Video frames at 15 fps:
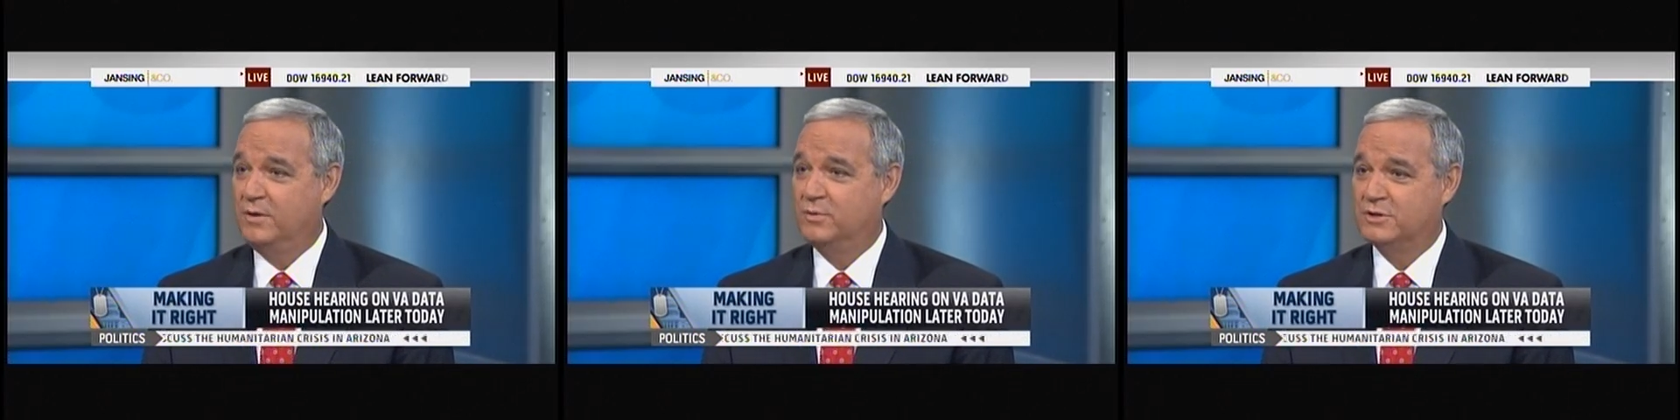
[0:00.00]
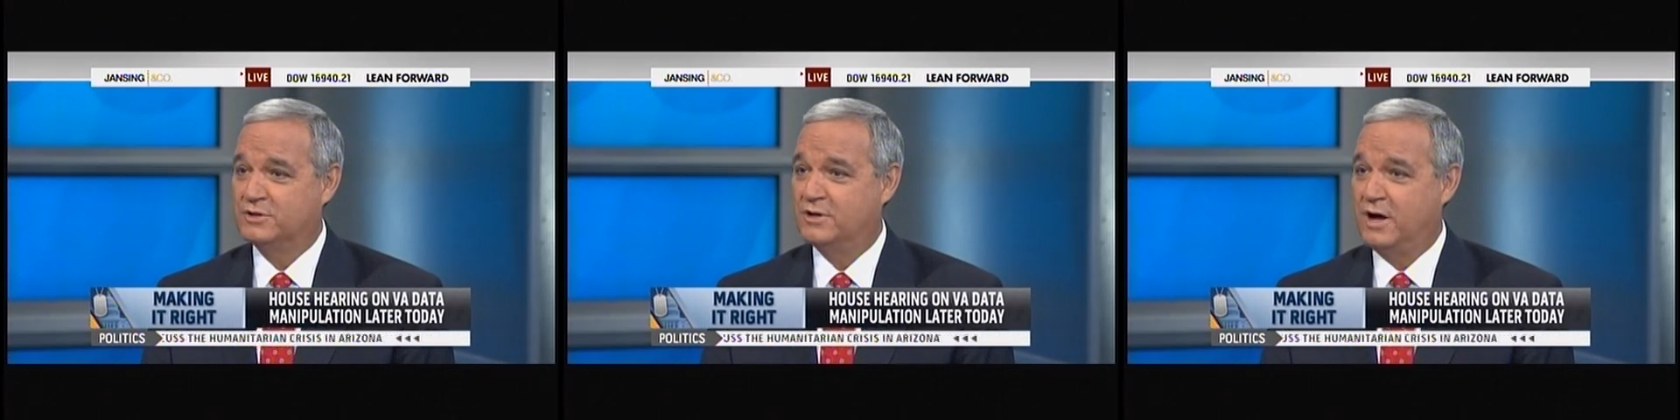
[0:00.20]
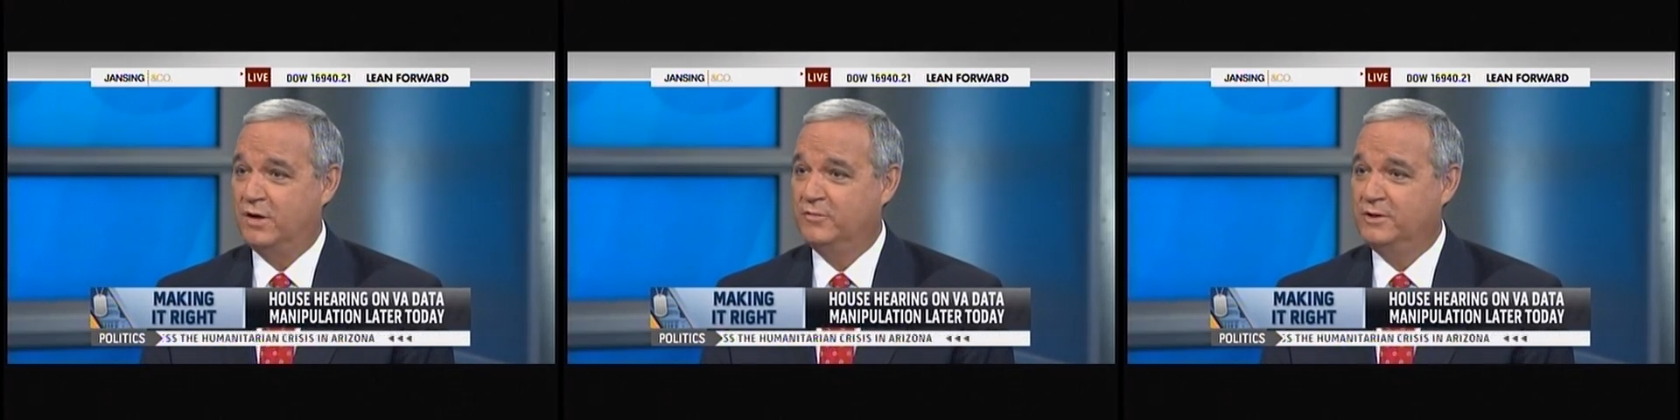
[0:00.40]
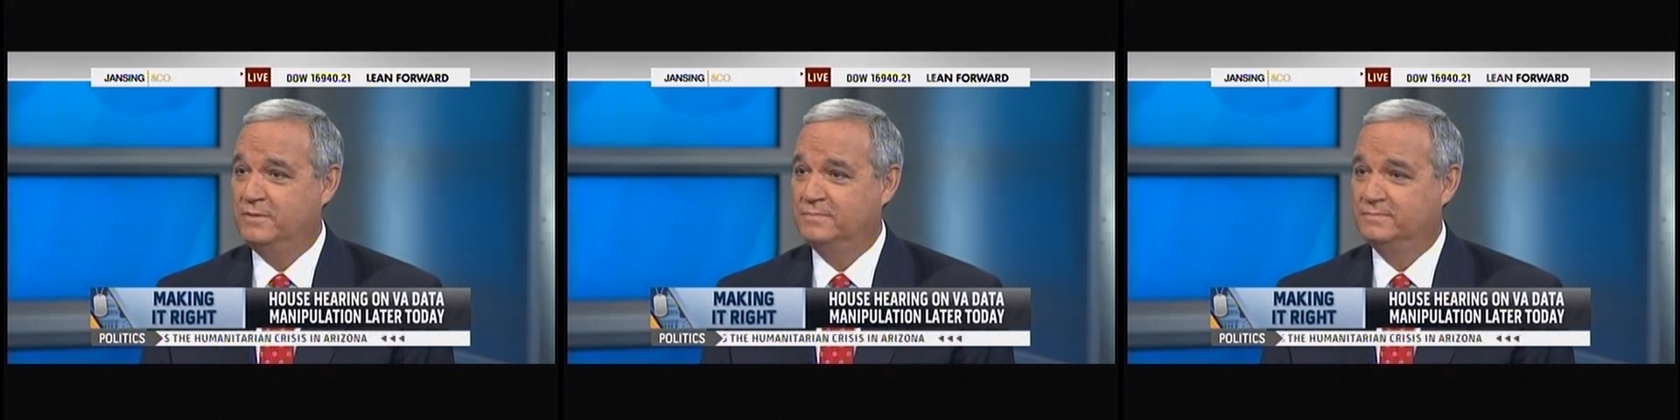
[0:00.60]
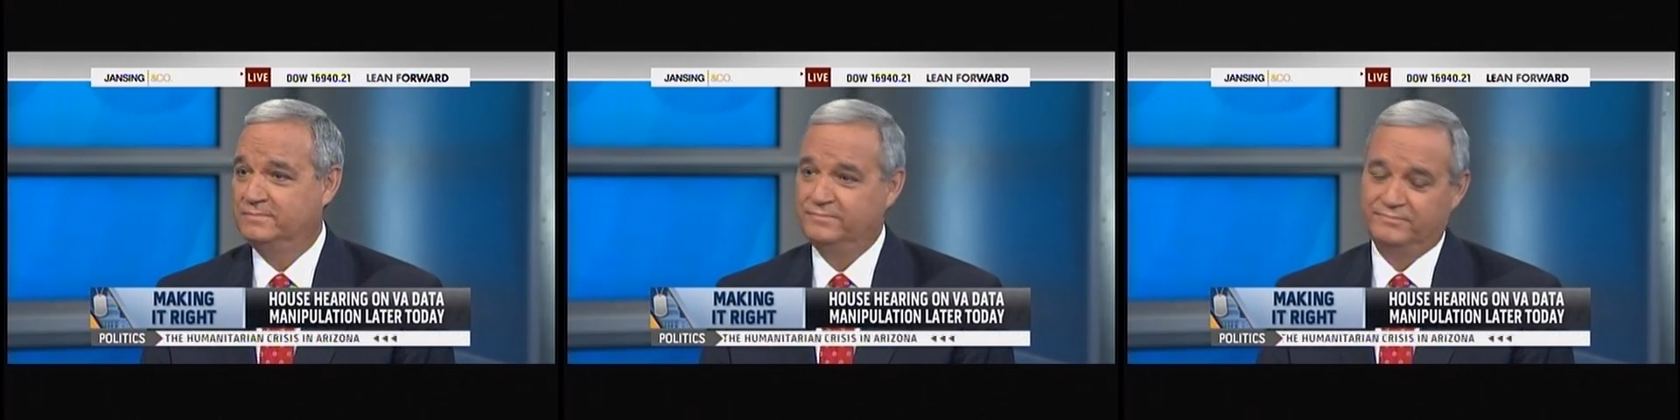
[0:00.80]
would solve it,
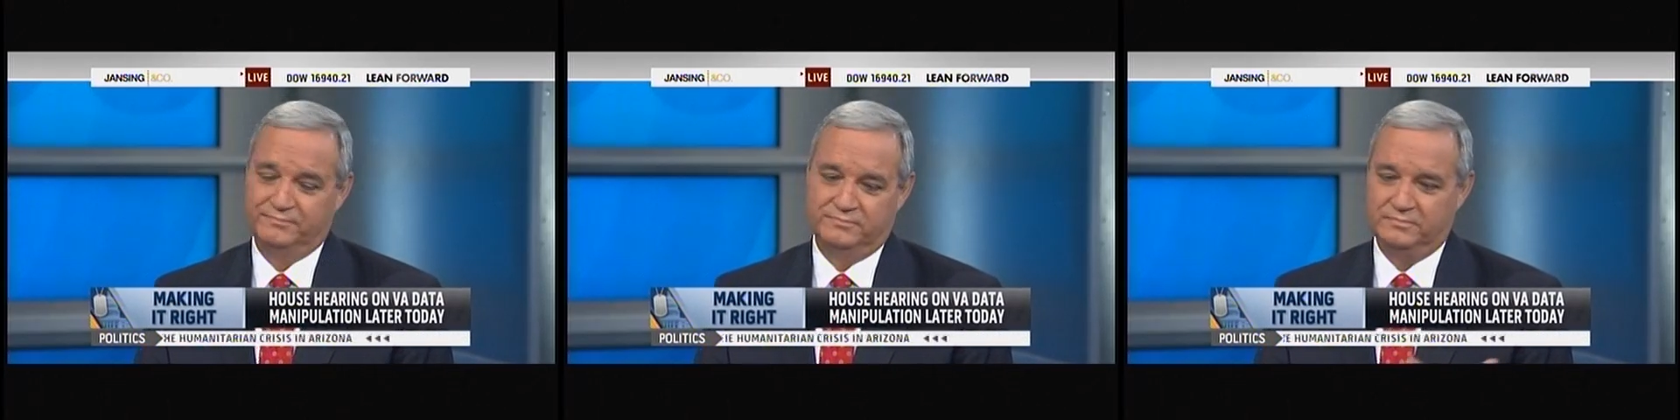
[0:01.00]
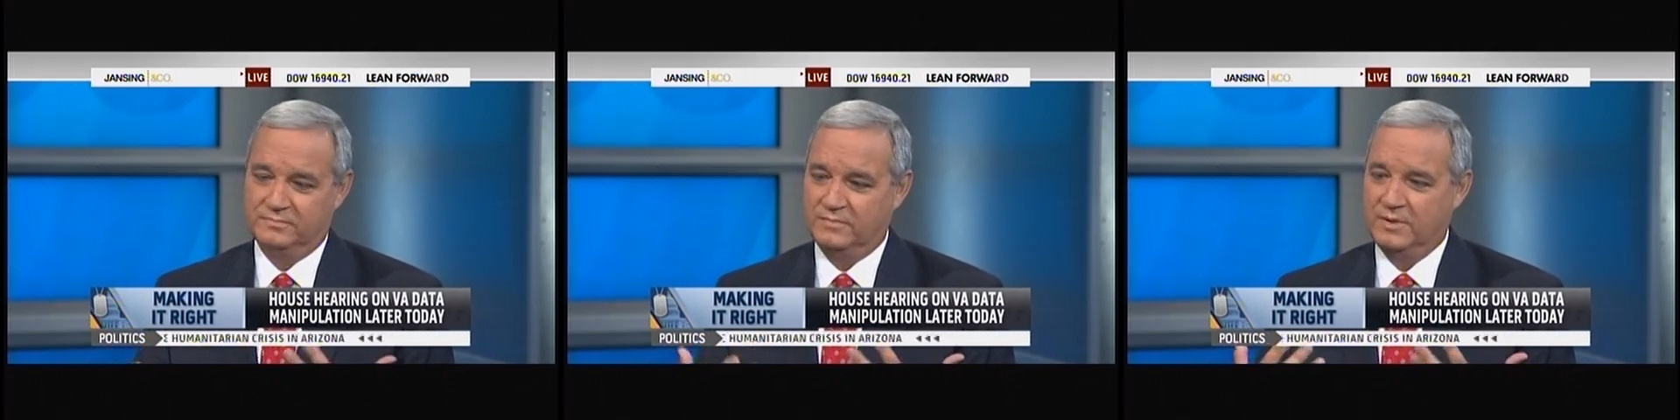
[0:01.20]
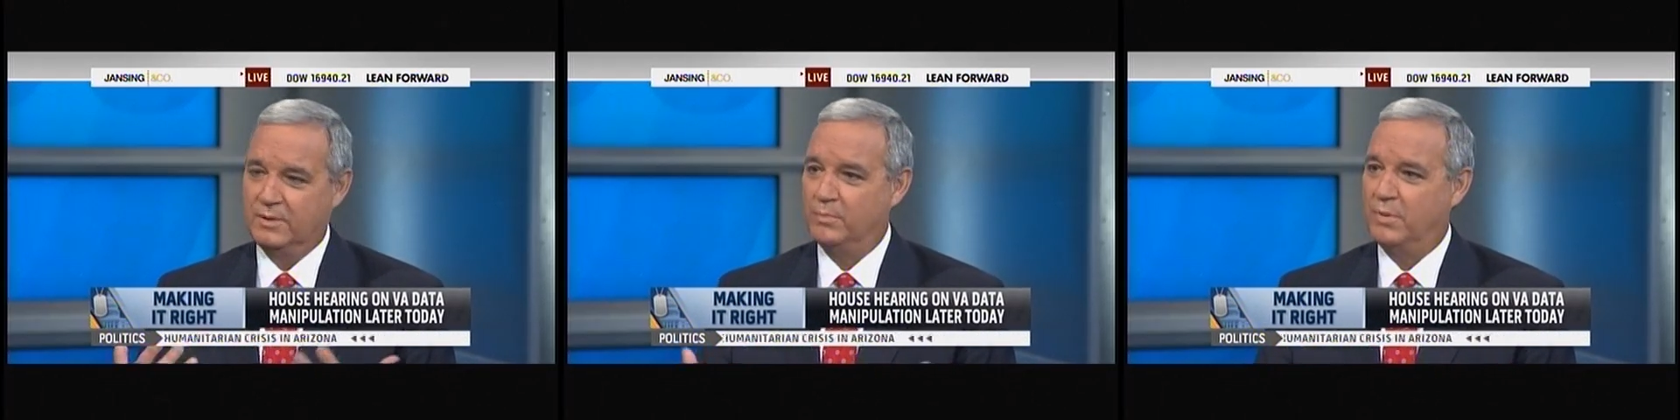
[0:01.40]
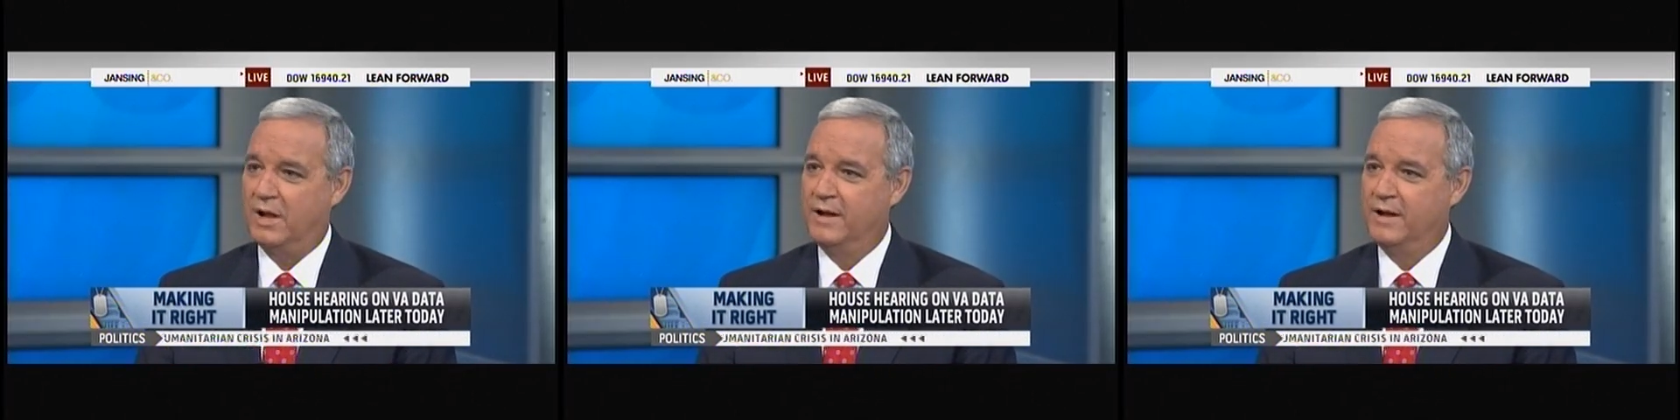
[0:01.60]
blame